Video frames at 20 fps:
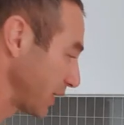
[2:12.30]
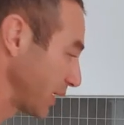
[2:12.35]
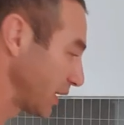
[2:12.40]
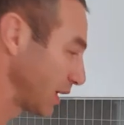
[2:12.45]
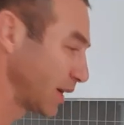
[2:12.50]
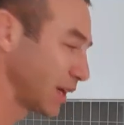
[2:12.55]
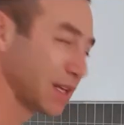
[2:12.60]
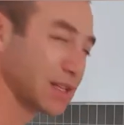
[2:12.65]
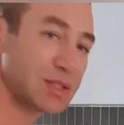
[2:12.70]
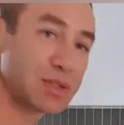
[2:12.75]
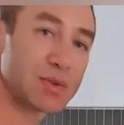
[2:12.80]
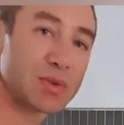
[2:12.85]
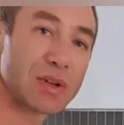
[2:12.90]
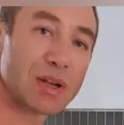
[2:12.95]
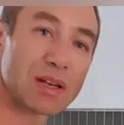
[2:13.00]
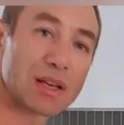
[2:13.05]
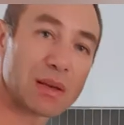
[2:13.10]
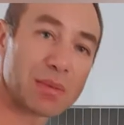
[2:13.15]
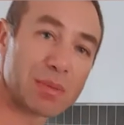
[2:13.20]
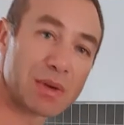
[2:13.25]
Let's do that.
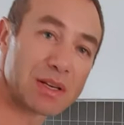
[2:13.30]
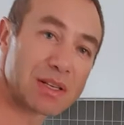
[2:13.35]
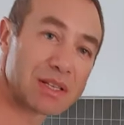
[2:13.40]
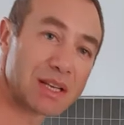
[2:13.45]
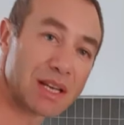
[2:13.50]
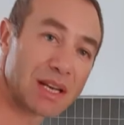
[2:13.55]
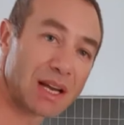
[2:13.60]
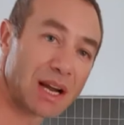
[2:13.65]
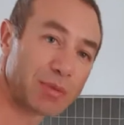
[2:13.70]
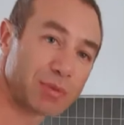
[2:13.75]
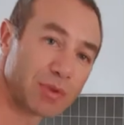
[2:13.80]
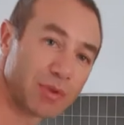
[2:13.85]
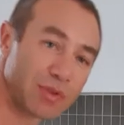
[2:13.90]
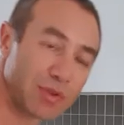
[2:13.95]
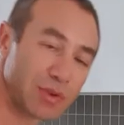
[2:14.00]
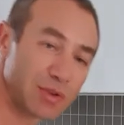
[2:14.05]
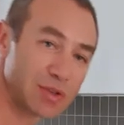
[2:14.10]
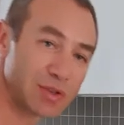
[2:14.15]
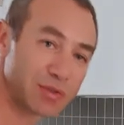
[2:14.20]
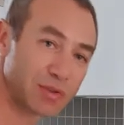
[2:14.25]
It may take up to
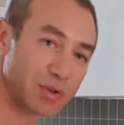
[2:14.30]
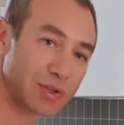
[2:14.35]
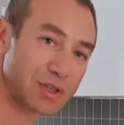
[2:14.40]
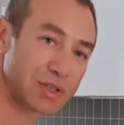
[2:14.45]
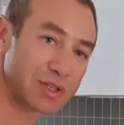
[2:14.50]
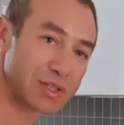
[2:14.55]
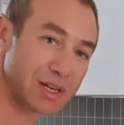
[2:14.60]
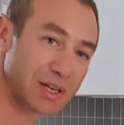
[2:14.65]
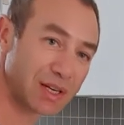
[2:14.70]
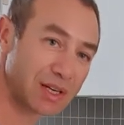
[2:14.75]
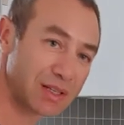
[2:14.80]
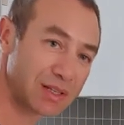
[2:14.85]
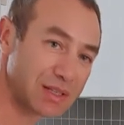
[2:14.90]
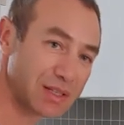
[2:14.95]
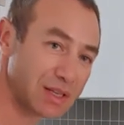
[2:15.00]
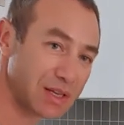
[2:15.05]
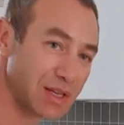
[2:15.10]
30-40 seconds.